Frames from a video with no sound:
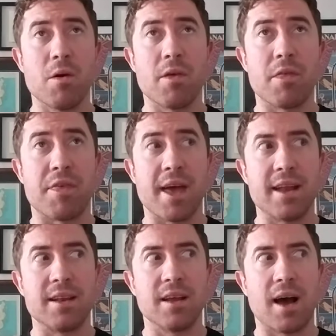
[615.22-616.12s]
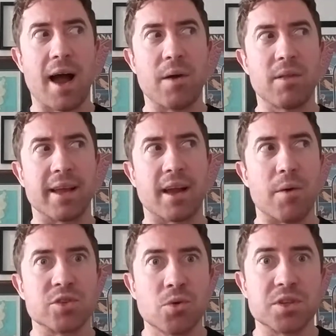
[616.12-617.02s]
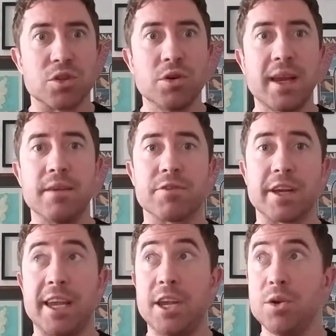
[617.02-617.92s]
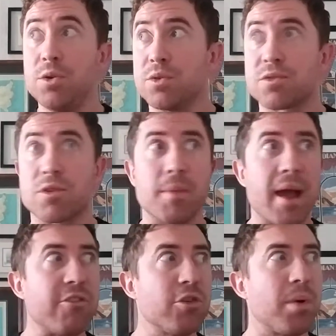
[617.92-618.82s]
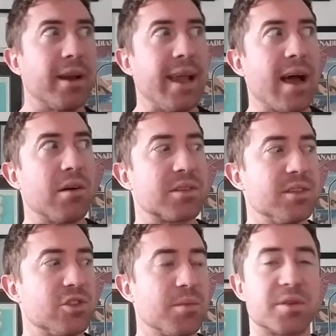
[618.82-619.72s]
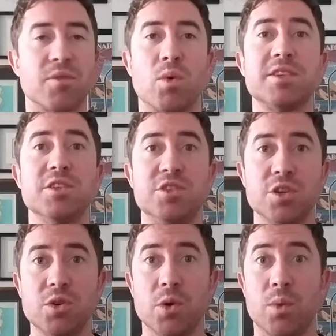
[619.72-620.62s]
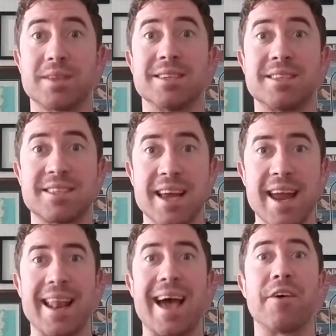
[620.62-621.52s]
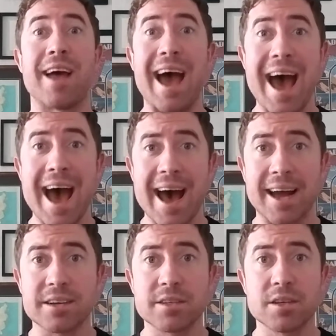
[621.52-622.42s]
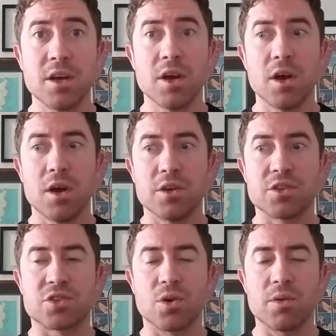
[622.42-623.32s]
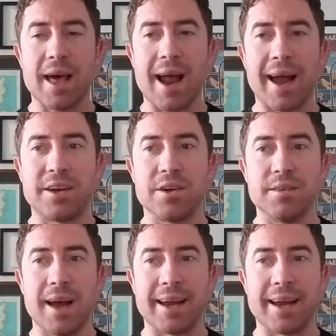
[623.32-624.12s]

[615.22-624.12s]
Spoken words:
then I was always looking for cues from everybody else in terms of what to do and what to say and how to act, so that I could